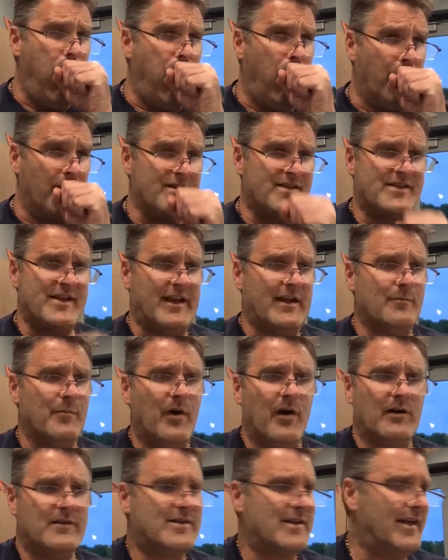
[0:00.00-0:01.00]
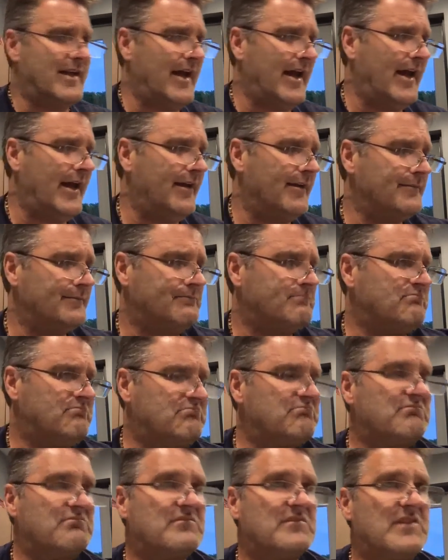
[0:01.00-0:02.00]
seeing them all today,
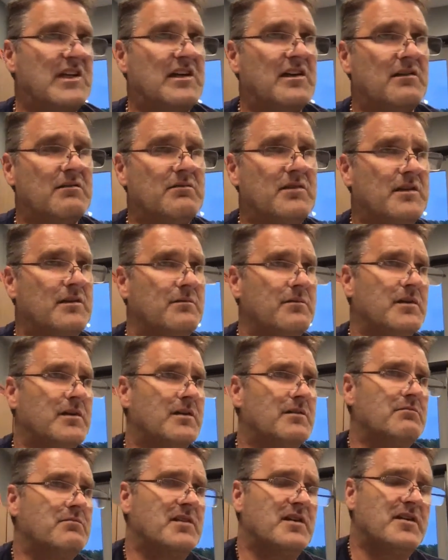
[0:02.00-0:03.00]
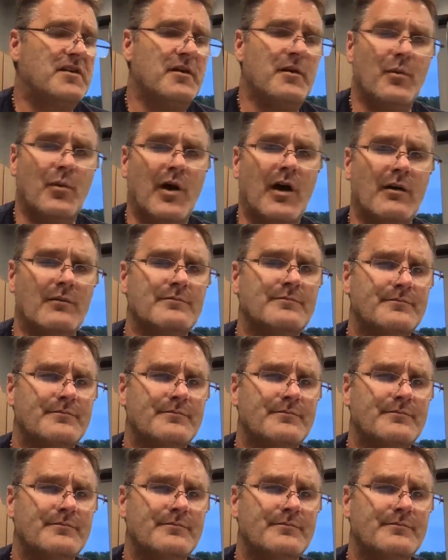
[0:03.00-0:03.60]
they're they're they're they're doing well.